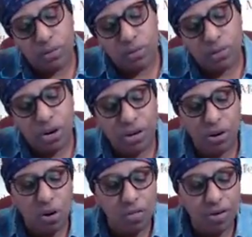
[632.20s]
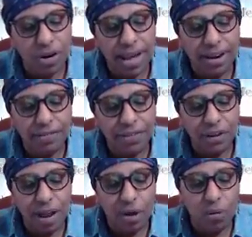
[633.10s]
turn it over, kind of figure
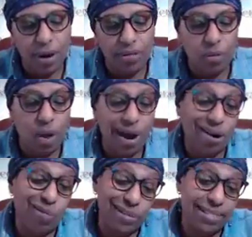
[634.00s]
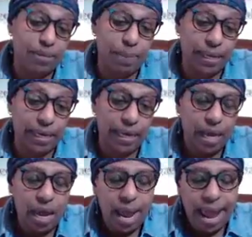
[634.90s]
out where the wire wants to be,
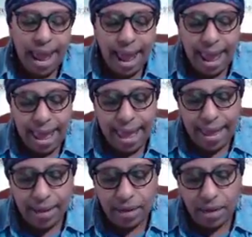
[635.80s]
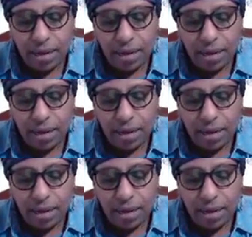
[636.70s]
and,